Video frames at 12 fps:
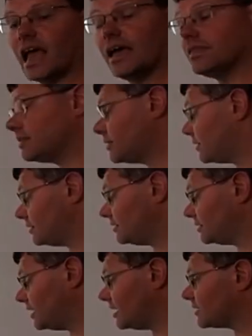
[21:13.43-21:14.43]
And thing
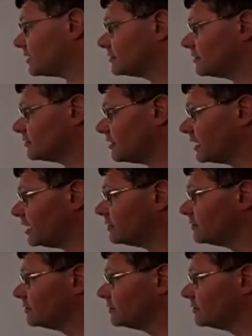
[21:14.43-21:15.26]
didn't click, so I'll try again.